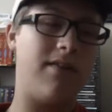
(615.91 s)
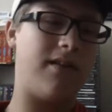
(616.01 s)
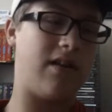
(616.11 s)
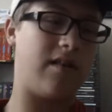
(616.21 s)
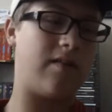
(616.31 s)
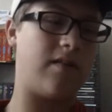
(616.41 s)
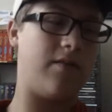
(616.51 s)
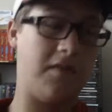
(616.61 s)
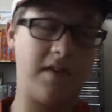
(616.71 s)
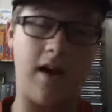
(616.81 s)
there's
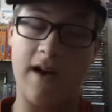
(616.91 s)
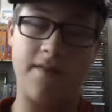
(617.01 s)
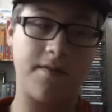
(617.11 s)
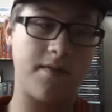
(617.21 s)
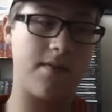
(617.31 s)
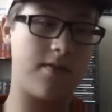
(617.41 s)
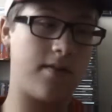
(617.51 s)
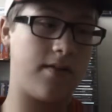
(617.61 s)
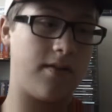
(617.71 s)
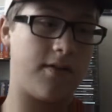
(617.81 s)

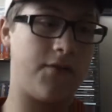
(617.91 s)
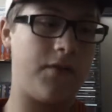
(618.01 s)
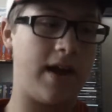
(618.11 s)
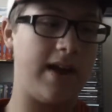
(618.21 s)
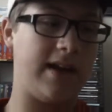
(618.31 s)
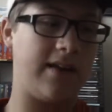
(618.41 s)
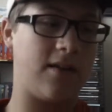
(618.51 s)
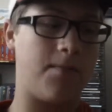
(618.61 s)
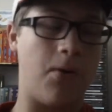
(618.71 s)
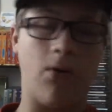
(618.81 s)
guns, there's fighting,
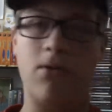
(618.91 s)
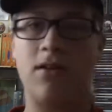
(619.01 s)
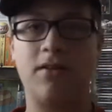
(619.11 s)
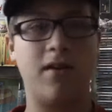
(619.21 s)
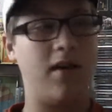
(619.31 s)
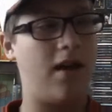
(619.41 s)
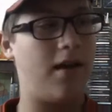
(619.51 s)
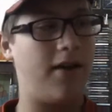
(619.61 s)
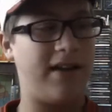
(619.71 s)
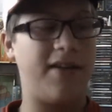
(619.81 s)
there's porn.
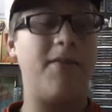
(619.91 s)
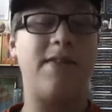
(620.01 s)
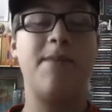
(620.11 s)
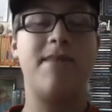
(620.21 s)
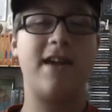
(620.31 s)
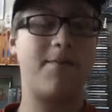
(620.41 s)
Like, they make